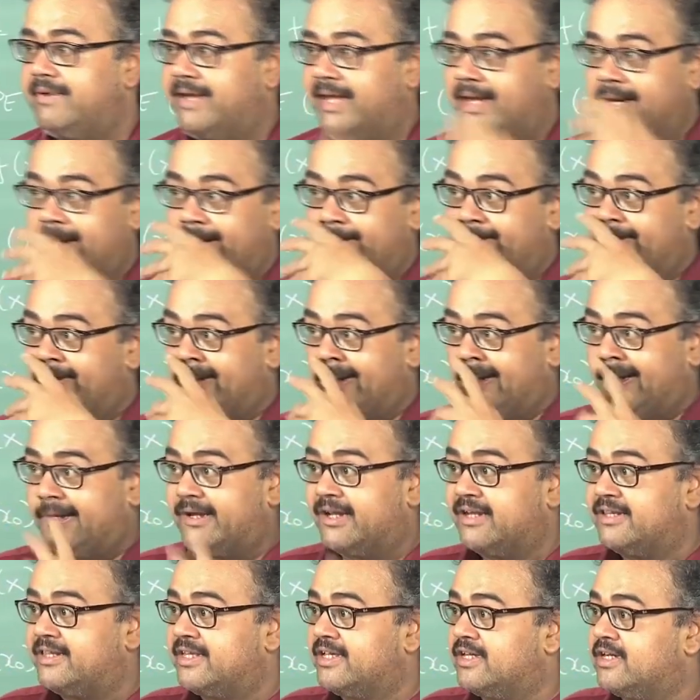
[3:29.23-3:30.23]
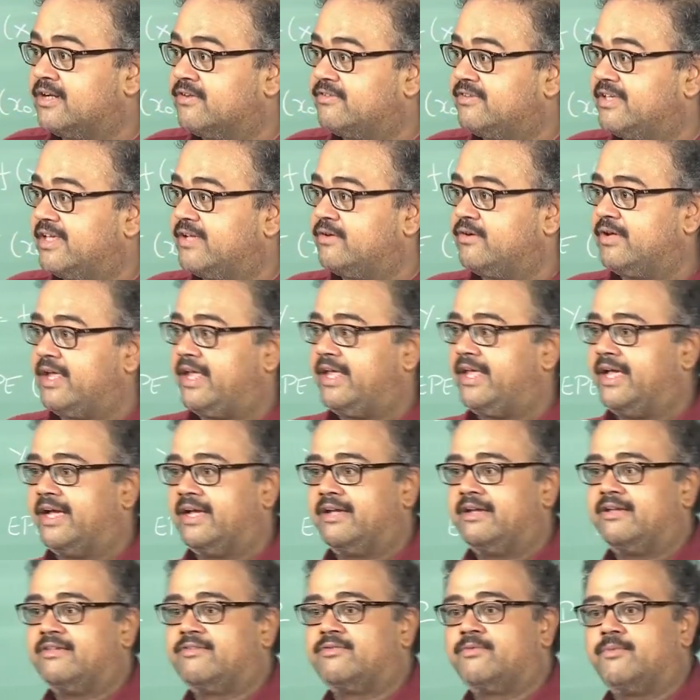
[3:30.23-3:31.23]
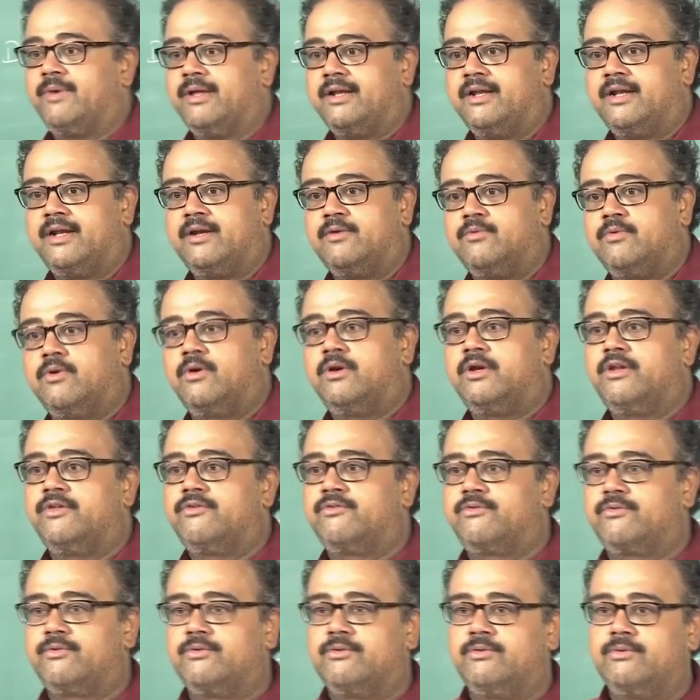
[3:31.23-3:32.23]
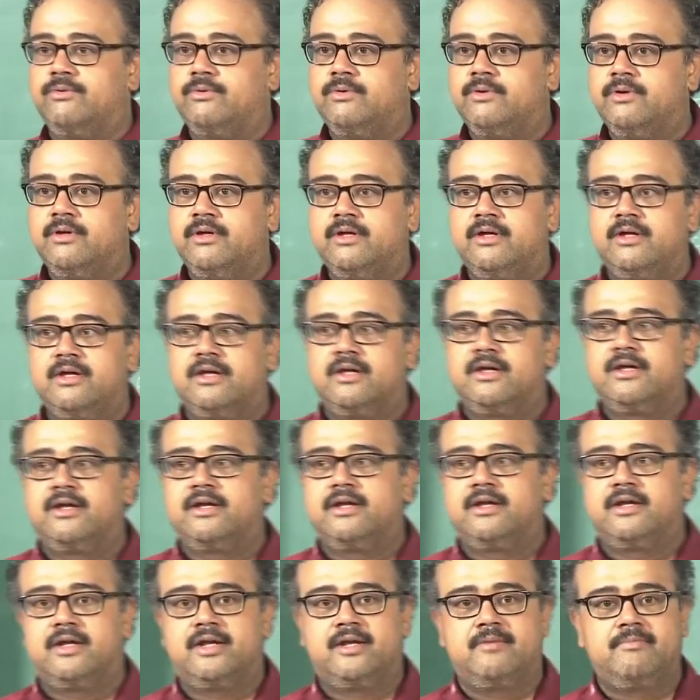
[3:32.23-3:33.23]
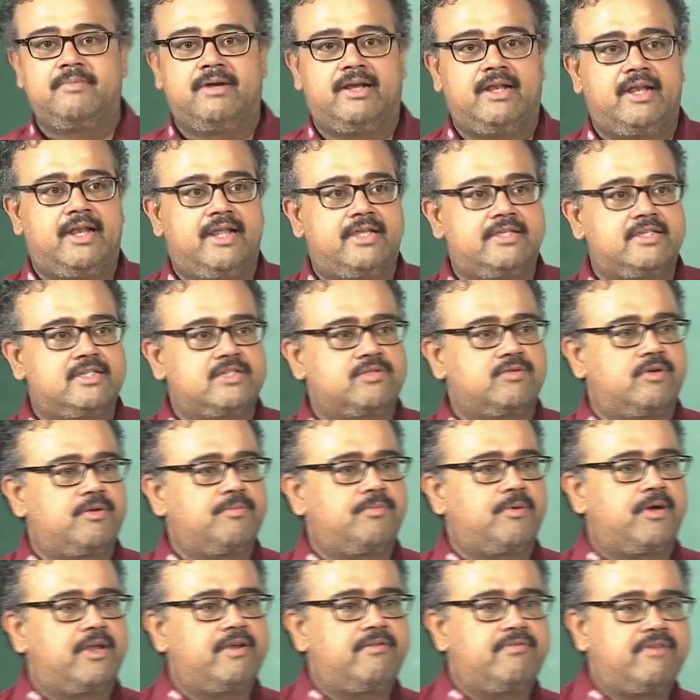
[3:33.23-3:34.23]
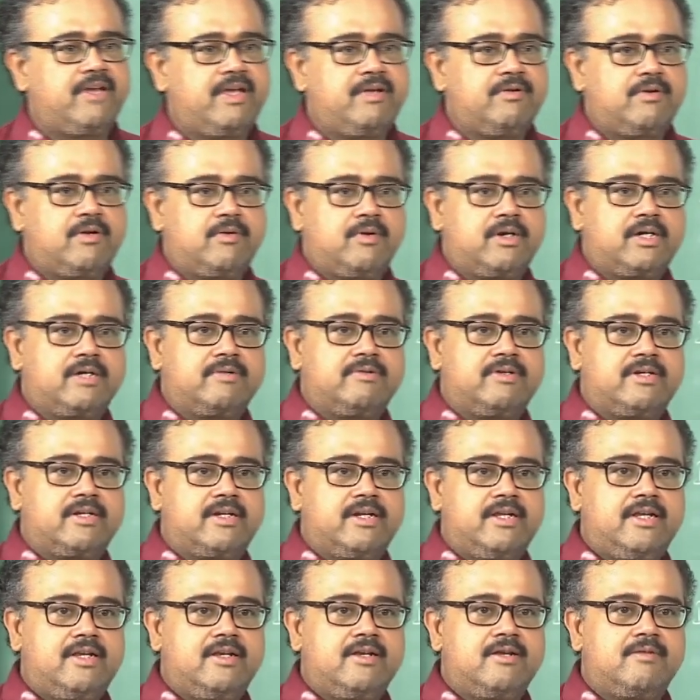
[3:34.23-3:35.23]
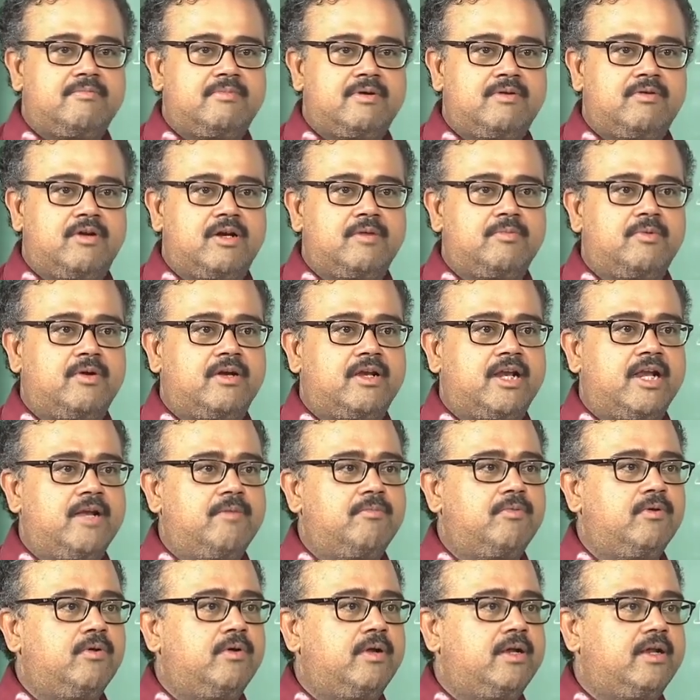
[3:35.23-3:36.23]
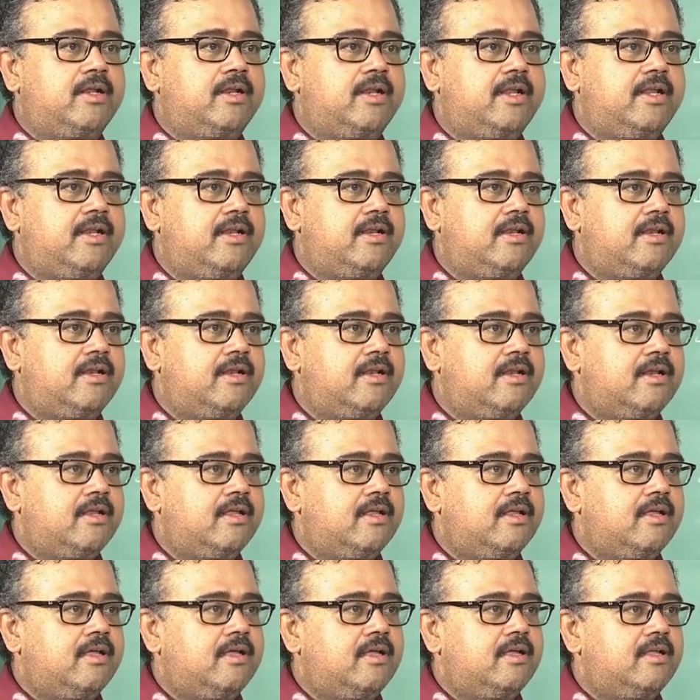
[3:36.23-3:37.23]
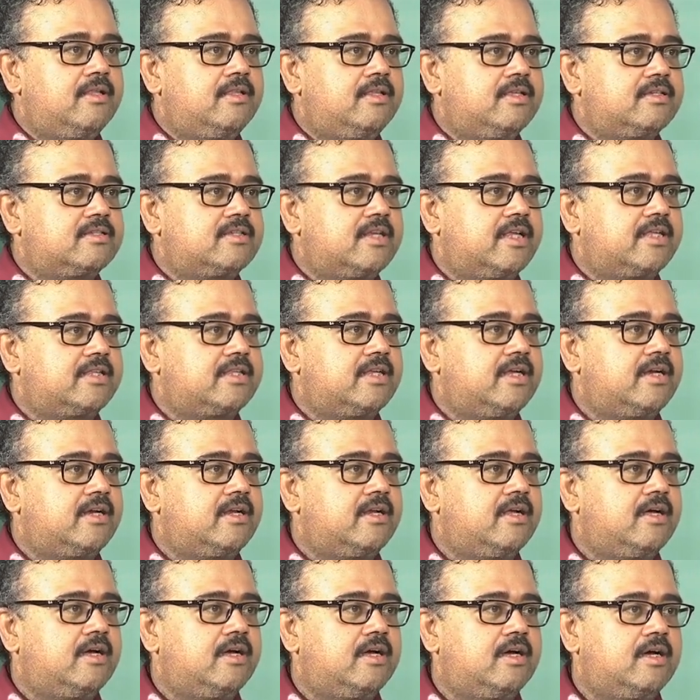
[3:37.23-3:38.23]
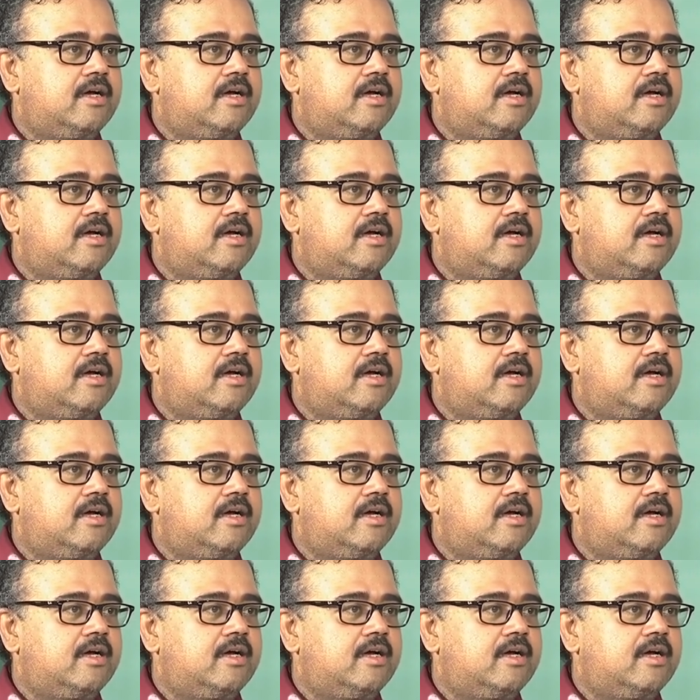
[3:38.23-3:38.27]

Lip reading: I mean, young and old, you can think of saying, okay, young is 1 and old is 2 and middle age is 1.5 or whatever, right. But what about red, blue and green, things like that?